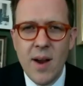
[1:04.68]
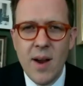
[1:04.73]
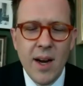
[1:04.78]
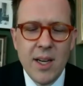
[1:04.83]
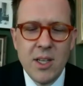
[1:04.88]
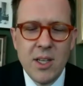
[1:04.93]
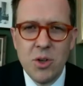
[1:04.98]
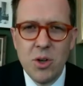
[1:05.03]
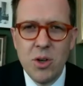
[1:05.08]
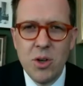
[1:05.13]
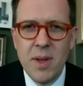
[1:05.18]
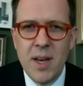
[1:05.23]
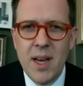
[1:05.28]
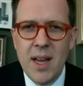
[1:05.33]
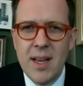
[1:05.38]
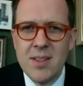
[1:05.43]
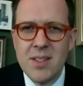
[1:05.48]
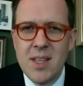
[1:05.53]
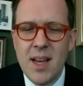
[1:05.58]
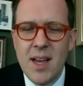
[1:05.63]
Harry Truman
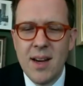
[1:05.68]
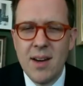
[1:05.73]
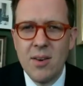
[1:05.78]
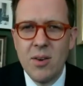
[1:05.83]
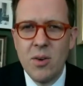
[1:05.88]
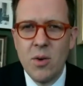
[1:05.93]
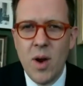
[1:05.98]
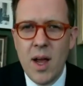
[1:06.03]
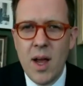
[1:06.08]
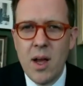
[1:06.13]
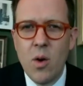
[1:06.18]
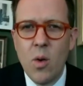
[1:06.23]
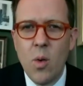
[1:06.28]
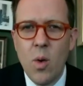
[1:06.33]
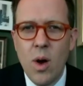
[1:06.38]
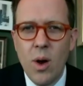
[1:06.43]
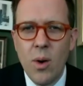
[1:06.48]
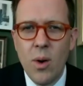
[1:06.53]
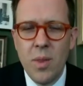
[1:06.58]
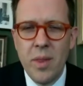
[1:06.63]
has that great
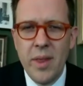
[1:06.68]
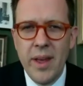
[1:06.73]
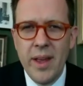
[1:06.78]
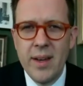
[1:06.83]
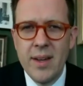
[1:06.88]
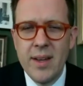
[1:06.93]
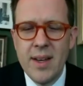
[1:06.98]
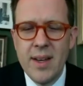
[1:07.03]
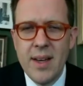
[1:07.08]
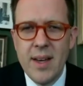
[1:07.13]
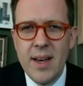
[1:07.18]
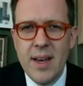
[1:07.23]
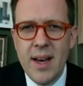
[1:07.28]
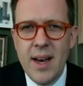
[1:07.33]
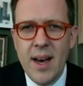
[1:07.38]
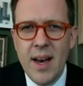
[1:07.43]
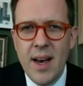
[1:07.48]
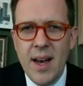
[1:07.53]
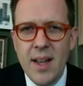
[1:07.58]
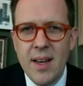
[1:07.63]
quote that
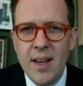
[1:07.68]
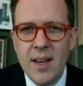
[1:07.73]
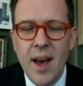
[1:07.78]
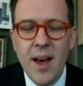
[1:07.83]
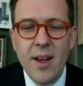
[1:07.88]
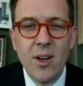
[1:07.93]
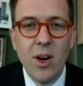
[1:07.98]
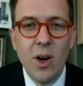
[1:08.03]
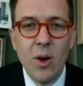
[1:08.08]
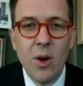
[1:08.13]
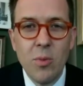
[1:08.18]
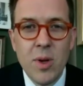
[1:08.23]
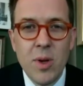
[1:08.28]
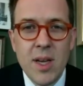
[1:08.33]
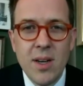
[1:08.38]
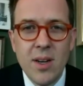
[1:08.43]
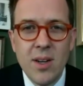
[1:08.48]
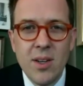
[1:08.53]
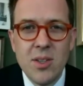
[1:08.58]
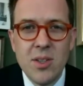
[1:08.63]
not all
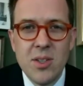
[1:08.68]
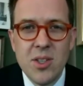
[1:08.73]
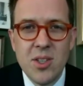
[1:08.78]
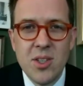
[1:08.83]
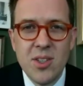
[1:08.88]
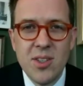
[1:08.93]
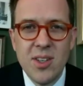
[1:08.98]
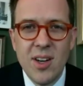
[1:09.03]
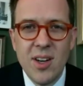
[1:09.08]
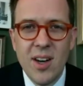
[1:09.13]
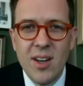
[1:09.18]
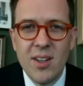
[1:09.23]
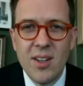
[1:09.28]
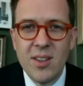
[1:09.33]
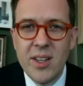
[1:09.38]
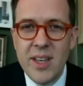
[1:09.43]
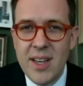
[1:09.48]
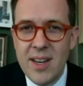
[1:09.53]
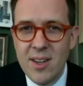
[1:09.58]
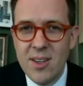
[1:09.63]
readers are
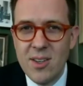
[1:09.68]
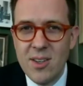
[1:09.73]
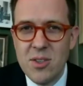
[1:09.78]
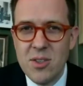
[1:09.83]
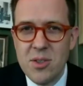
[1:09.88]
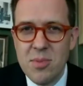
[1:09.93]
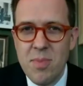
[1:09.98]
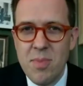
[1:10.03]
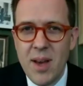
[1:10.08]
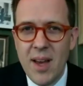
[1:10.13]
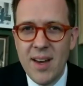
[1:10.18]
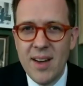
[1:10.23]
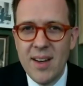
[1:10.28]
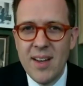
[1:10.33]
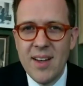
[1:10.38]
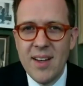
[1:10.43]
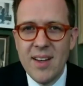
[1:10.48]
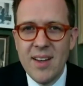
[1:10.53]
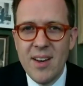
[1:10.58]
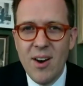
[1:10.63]
leaders, but
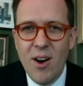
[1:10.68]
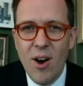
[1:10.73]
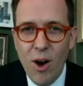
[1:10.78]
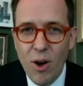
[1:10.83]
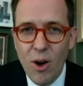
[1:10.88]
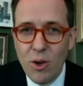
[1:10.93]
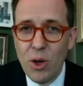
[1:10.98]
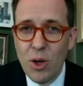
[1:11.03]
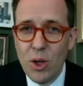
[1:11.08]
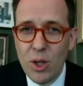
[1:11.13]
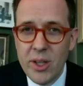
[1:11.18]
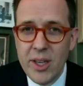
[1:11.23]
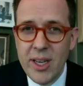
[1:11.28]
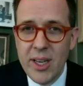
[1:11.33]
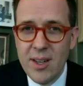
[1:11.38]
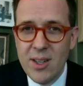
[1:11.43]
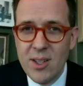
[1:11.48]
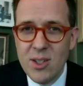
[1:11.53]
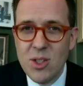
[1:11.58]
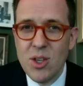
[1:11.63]
all good
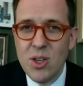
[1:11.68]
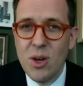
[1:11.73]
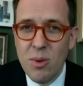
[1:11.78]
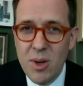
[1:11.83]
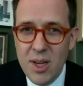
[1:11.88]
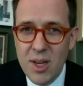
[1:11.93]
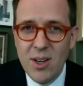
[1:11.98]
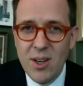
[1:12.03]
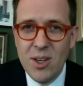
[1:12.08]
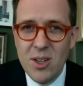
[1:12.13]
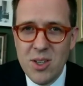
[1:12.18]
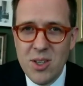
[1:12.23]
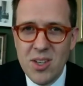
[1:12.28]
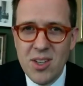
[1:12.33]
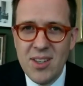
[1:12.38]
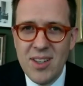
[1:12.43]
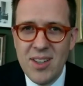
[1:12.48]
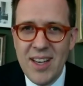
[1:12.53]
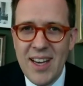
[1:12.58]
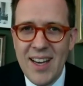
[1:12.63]
leaders are readers.
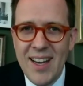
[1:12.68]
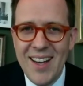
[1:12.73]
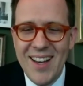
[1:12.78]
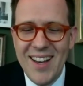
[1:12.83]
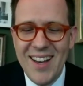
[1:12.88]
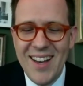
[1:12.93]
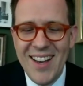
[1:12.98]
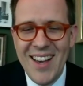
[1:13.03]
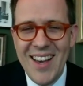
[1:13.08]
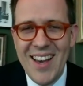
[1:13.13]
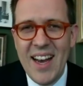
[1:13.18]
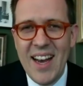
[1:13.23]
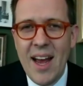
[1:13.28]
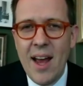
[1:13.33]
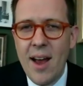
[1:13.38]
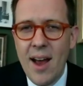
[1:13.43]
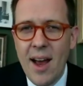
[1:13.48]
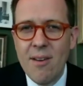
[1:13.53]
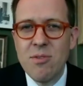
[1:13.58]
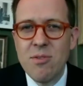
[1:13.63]
And
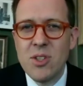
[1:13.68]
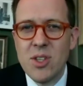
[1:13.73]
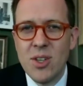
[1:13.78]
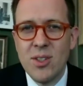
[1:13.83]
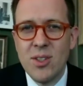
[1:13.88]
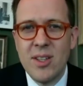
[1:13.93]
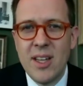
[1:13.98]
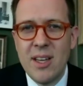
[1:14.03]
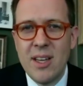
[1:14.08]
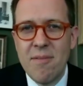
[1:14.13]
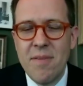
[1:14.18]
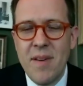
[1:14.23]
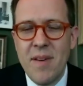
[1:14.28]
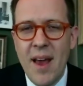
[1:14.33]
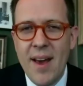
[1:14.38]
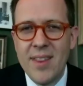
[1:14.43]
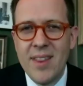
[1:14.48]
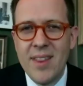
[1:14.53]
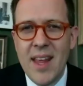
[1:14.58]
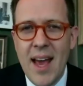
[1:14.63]
I've certainly
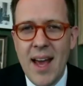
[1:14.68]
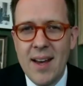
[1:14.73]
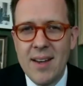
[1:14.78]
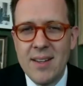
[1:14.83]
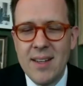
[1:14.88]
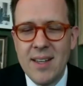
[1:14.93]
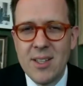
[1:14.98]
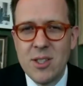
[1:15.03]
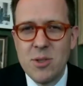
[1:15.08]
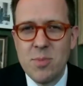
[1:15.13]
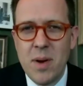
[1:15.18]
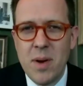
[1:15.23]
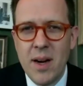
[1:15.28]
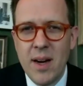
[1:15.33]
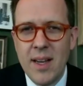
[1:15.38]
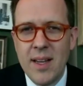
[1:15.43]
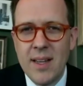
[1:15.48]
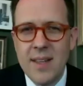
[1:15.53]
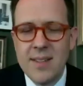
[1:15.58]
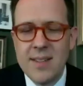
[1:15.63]
found that
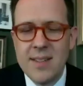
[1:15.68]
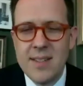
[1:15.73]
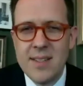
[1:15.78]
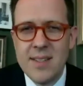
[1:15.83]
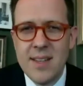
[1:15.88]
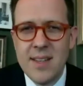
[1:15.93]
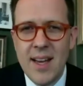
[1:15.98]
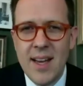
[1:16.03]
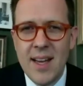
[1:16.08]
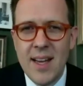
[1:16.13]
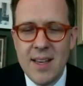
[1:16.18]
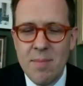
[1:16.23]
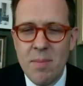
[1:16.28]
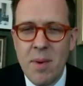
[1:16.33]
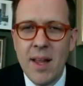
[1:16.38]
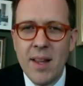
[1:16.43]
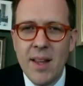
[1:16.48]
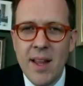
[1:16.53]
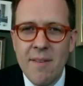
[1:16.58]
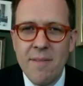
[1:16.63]
experience in
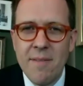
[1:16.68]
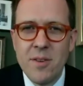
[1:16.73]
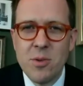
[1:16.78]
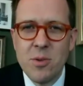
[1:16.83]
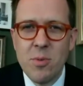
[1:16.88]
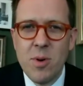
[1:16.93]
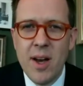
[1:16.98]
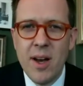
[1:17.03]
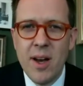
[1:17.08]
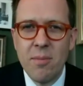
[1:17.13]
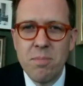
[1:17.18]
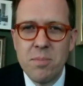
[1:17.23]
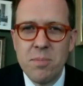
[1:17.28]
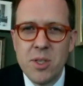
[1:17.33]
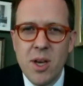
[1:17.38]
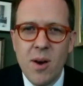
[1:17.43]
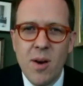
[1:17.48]
my life as well.